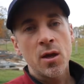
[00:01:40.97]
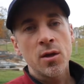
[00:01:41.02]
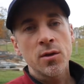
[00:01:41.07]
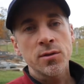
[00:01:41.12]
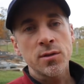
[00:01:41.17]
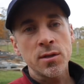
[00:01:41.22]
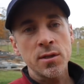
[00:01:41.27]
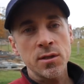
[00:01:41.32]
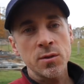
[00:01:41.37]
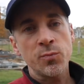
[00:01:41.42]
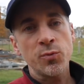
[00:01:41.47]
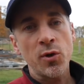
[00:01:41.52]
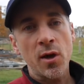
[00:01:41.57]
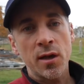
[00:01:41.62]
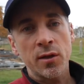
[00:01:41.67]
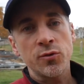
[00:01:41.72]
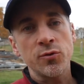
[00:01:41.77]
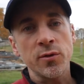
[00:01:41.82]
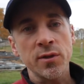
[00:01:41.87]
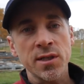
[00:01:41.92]
So this
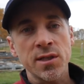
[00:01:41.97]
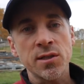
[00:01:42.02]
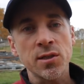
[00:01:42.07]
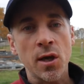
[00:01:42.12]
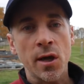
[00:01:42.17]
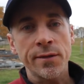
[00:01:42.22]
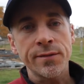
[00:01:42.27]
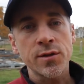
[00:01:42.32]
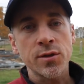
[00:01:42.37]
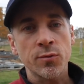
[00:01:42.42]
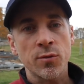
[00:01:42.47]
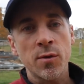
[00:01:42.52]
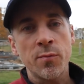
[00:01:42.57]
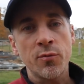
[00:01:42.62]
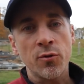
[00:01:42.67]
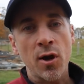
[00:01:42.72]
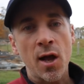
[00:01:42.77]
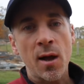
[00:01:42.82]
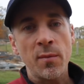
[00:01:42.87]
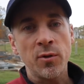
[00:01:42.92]
product really solves three
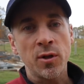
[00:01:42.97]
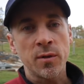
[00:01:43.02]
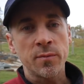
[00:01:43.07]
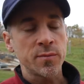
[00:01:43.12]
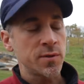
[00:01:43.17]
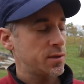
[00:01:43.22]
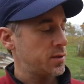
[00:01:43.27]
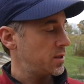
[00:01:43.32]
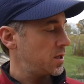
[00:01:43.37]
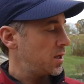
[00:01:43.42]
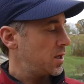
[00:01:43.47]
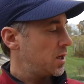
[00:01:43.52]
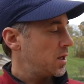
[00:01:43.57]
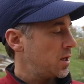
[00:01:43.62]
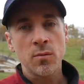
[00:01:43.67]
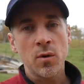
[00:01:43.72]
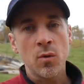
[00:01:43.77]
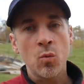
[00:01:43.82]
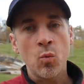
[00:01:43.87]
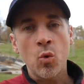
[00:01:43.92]
problems.
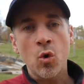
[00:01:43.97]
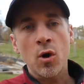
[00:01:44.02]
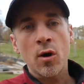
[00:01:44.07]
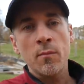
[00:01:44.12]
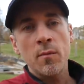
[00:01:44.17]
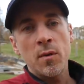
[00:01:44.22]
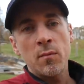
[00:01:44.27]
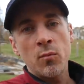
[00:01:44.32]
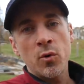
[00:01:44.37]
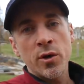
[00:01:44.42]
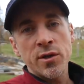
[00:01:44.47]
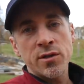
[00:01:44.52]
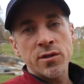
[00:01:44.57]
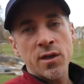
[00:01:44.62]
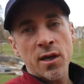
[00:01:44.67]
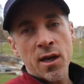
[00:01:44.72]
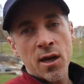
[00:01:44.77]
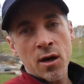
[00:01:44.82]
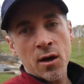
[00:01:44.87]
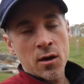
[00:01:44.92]
Warm, moist
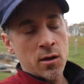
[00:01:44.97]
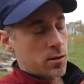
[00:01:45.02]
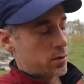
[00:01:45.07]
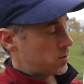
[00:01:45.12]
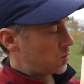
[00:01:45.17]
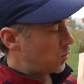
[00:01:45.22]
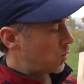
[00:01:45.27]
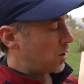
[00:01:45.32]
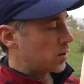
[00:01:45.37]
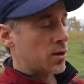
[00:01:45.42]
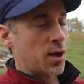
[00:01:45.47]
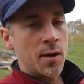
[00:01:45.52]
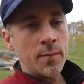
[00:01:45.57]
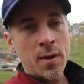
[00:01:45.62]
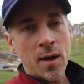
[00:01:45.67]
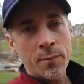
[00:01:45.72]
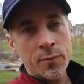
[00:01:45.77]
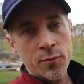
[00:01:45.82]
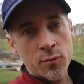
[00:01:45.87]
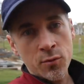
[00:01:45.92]
air will come
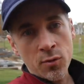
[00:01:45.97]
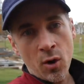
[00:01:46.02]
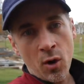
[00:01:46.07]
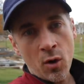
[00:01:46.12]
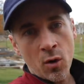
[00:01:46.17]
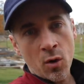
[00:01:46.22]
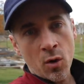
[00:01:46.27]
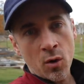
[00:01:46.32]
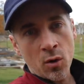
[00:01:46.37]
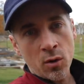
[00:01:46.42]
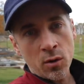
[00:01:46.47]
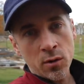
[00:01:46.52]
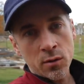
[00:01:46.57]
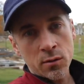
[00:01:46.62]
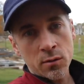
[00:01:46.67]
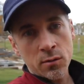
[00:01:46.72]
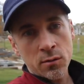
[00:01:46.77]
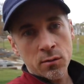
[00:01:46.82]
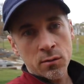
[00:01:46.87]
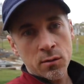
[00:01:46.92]
up through the hole.
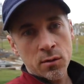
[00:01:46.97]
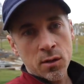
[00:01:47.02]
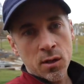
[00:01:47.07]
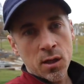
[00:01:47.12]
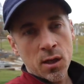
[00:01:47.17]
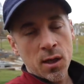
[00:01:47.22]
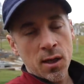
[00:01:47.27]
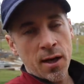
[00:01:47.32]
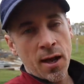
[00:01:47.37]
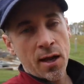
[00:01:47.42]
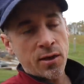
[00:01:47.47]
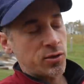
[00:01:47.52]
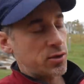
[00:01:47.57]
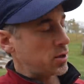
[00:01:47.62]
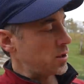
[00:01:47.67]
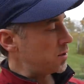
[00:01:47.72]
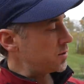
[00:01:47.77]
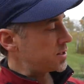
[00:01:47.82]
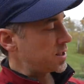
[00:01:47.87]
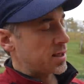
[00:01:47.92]
It
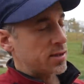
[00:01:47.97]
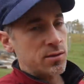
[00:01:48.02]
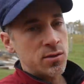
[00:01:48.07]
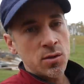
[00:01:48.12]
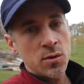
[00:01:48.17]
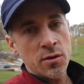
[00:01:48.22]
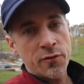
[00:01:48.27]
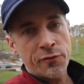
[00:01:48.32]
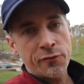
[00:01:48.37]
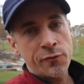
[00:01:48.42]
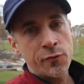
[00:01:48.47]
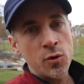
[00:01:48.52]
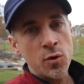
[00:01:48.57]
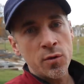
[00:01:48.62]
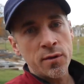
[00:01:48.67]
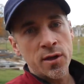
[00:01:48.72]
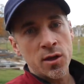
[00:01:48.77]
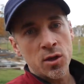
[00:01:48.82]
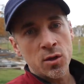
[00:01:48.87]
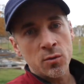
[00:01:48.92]
actually goes into the
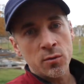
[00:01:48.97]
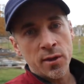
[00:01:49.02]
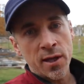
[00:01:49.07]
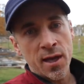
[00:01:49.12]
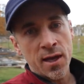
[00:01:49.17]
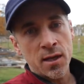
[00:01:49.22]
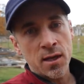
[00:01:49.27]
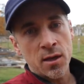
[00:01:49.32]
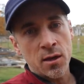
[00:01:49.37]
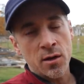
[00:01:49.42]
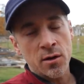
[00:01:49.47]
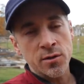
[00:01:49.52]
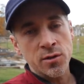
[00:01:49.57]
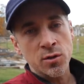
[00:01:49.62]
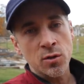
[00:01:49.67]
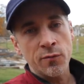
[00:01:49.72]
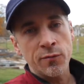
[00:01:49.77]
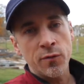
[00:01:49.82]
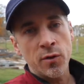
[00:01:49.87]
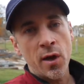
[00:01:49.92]
food that you lay here.
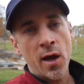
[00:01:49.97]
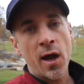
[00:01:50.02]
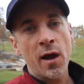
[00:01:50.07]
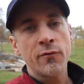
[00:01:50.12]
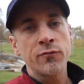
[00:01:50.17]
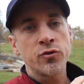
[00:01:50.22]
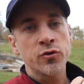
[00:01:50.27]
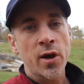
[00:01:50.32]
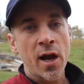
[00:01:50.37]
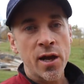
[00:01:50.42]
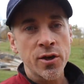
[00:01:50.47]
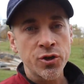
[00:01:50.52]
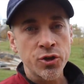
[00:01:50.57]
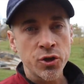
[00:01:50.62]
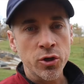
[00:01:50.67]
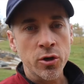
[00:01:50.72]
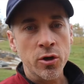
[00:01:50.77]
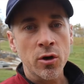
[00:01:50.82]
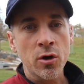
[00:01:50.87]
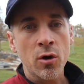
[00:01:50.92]
So if you have dry
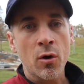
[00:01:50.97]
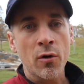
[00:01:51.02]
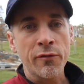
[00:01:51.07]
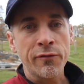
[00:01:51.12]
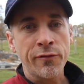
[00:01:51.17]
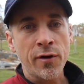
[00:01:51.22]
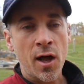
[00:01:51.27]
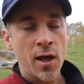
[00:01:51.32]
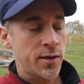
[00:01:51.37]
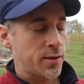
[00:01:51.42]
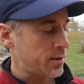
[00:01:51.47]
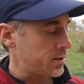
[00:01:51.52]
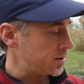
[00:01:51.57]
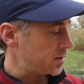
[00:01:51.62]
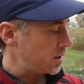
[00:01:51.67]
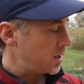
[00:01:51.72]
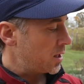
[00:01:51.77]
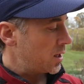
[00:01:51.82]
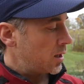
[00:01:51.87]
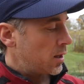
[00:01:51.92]
sugar or
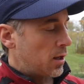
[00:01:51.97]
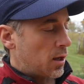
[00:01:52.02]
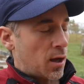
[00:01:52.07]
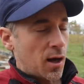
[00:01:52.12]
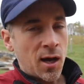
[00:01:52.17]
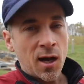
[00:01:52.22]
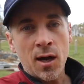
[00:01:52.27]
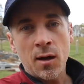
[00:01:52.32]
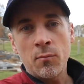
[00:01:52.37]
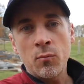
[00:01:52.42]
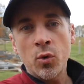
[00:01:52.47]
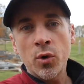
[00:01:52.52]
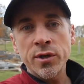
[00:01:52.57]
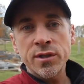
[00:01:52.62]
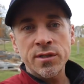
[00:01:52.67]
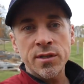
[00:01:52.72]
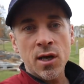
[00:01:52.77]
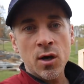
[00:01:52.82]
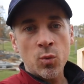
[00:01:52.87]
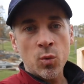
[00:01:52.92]
fondant, uh,
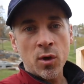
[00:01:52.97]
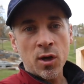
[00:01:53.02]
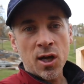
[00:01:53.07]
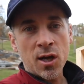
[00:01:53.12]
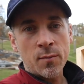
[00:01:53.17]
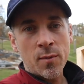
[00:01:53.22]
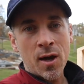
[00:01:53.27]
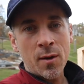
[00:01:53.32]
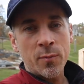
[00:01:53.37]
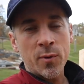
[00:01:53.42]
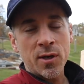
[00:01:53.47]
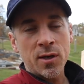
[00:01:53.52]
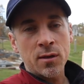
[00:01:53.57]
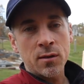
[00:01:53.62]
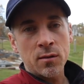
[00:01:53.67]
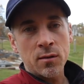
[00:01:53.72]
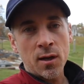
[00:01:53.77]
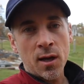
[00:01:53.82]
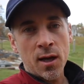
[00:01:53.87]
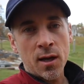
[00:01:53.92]
moist air will come up
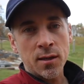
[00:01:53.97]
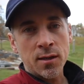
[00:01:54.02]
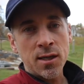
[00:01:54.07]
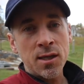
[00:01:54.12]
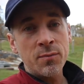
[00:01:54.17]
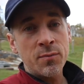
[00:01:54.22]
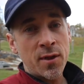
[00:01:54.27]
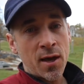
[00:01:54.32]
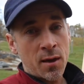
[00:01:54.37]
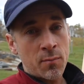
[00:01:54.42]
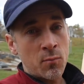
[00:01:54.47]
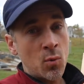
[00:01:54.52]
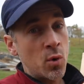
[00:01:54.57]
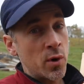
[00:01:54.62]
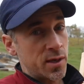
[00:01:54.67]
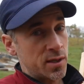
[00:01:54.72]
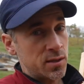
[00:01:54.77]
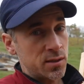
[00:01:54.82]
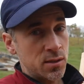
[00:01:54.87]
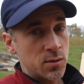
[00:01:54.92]
and uh, keep that
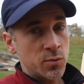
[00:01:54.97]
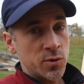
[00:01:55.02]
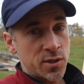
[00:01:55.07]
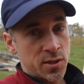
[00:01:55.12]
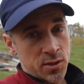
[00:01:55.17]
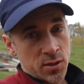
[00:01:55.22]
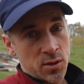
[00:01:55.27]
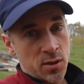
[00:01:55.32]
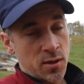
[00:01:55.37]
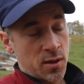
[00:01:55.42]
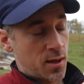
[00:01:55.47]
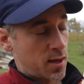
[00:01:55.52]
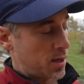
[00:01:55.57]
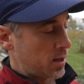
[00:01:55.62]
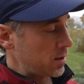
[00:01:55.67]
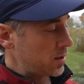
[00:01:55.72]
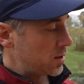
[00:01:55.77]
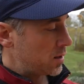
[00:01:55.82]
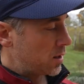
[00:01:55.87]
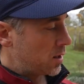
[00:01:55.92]
moist, which is a good
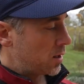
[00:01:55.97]
thing.